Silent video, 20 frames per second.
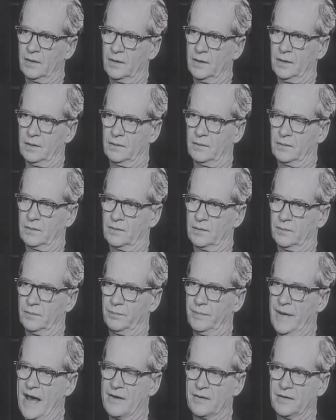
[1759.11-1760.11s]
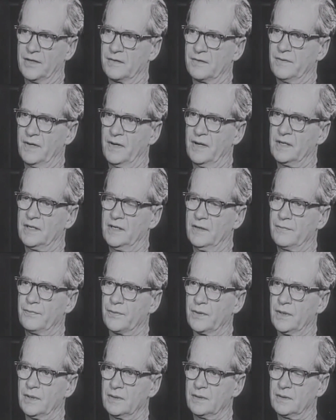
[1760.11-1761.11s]
The pattern is very
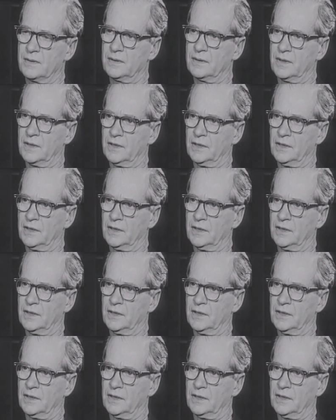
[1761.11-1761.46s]
different.